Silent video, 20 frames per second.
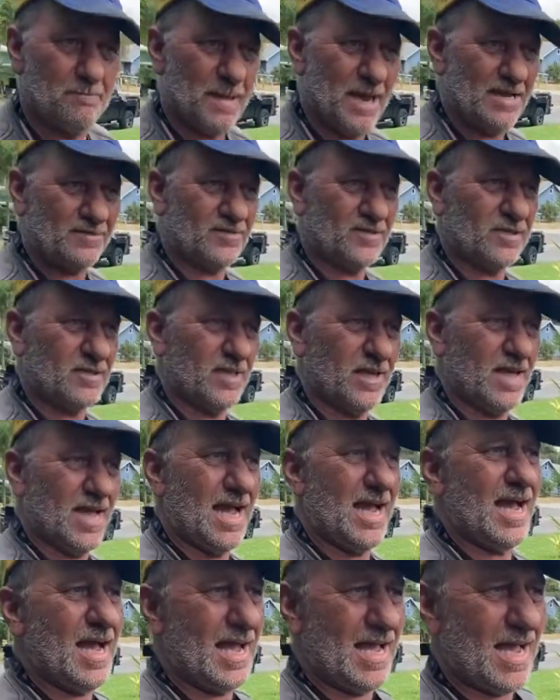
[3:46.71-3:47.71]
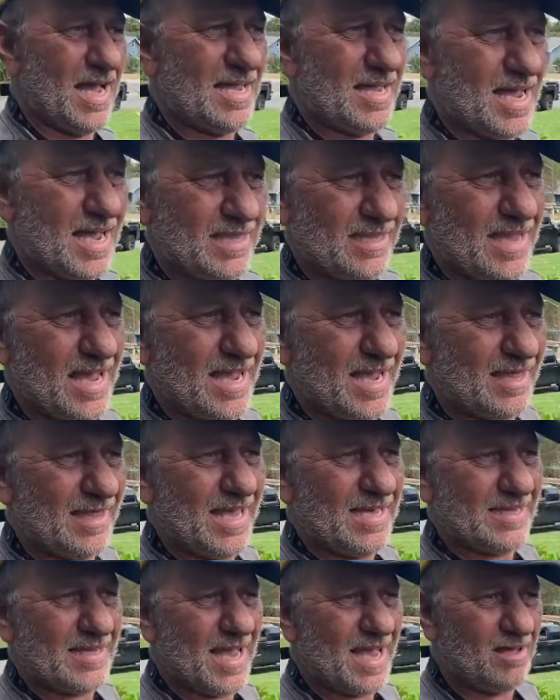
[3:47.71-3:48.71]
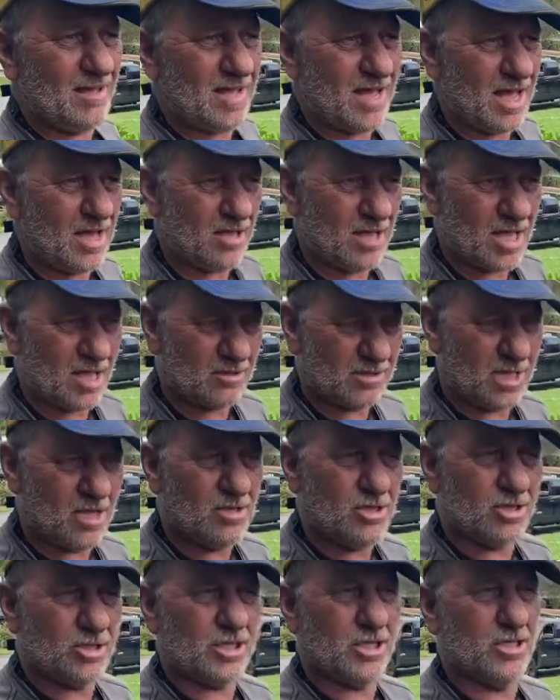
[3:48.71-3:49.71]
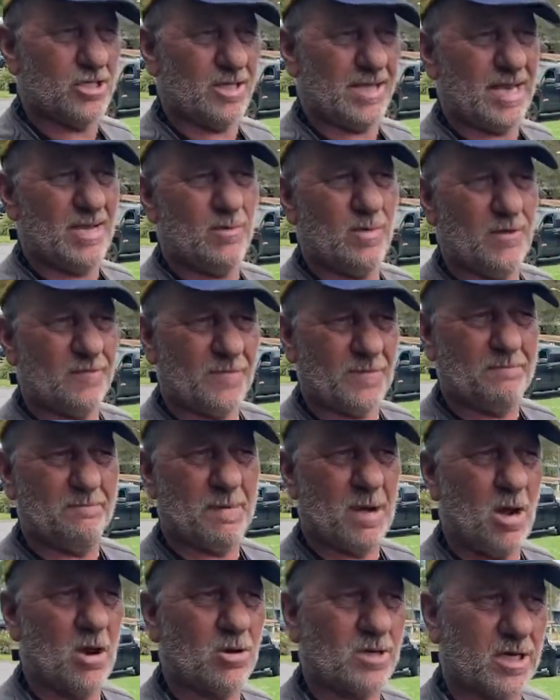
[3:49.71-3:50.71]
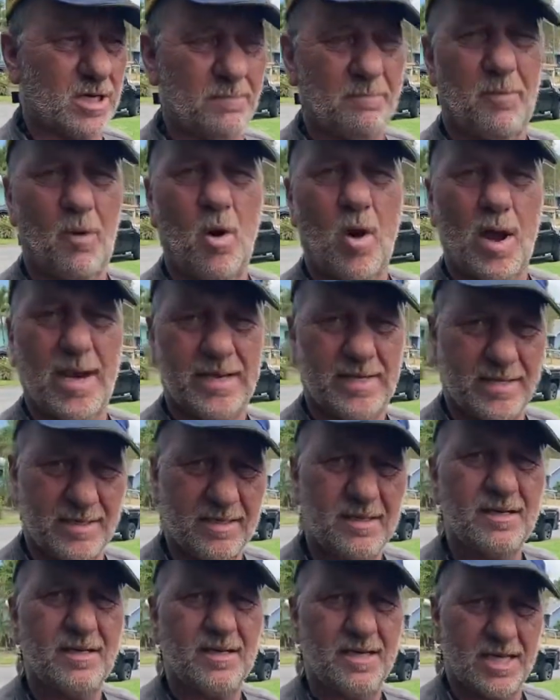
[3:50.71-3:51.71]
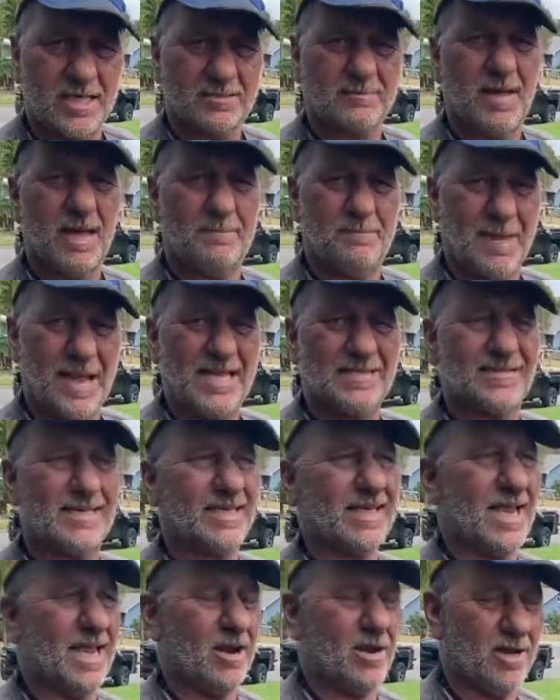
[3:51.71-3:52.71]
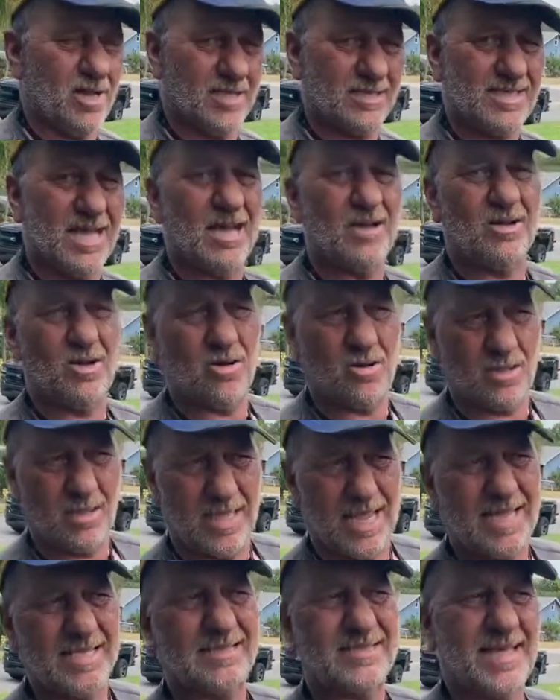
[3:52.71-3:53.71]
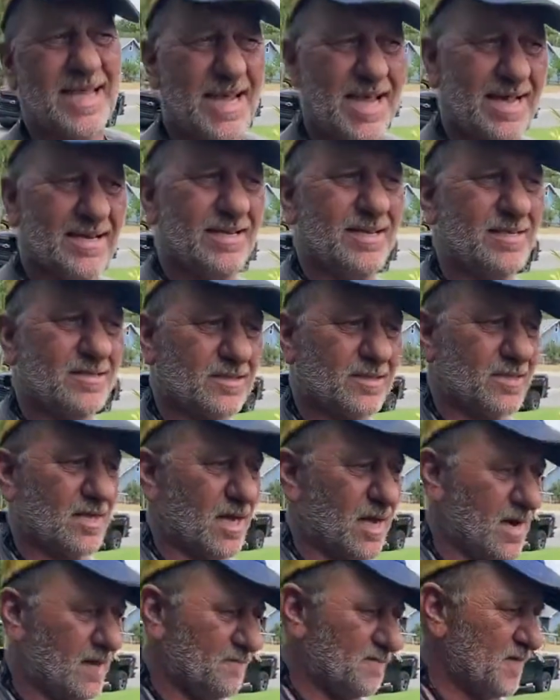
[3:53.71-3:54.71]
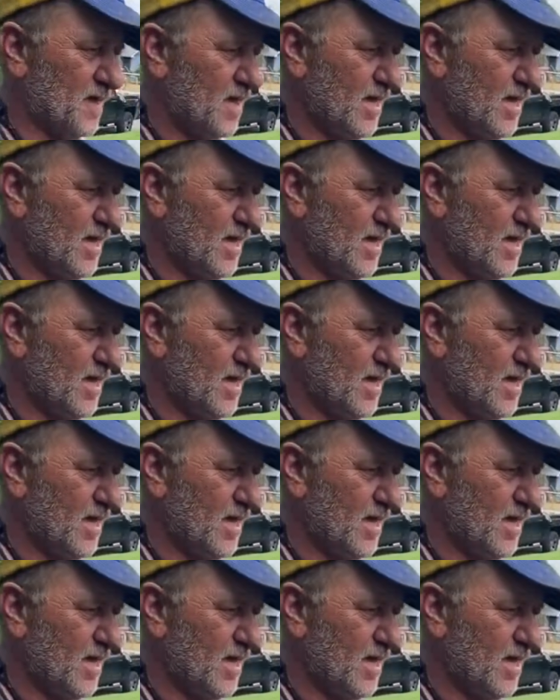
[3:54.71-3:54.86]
Basically, I'll usually do anywhere from Boca to Boynton is my basic areas. I'll go to Lantana and stuff.